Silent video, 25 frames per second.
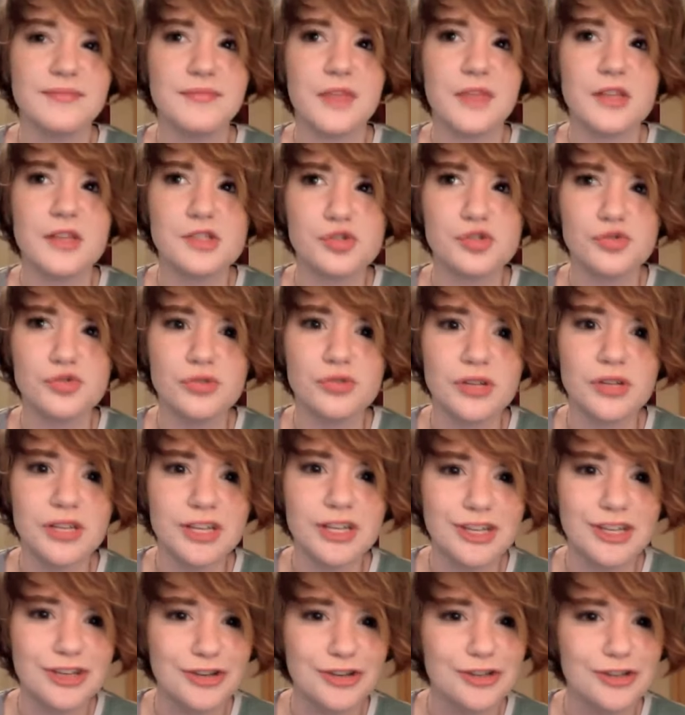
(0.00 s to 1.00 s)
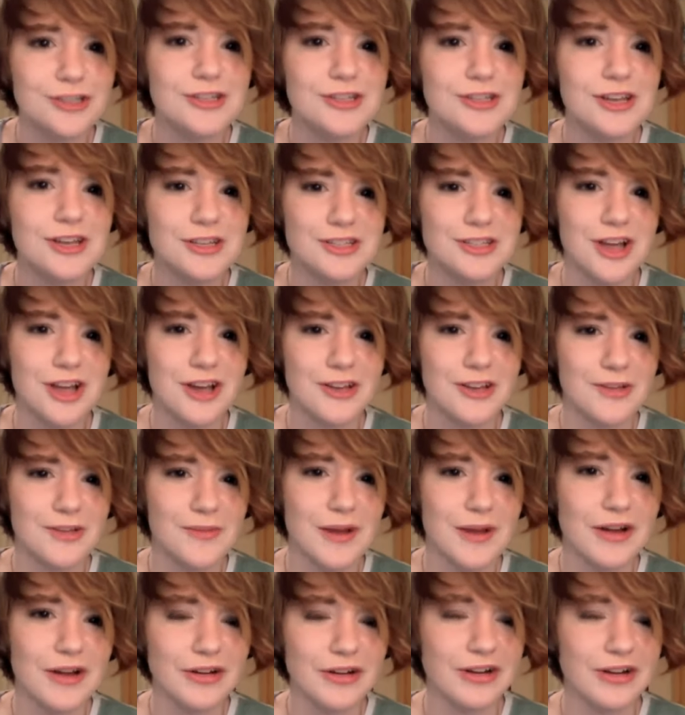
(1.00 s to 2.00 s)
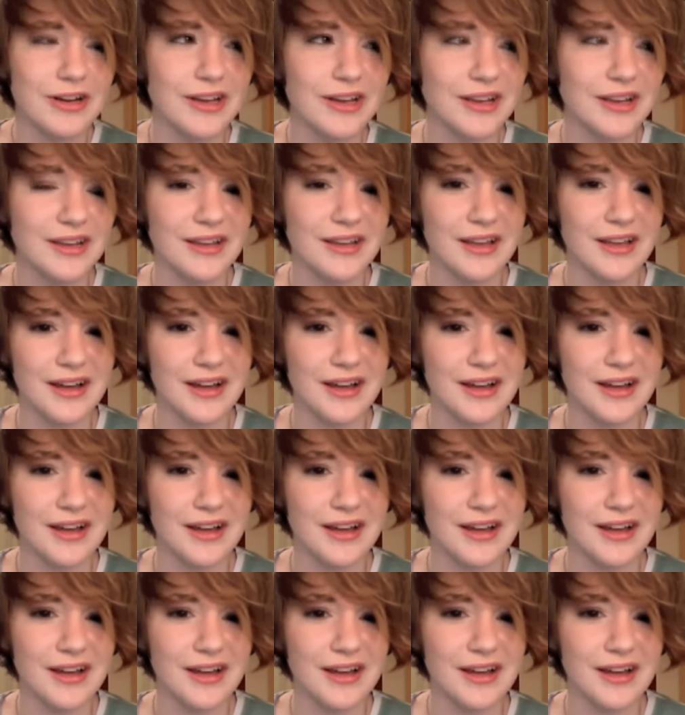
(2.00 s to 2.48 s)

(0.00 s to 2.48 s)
It's a really good documentary.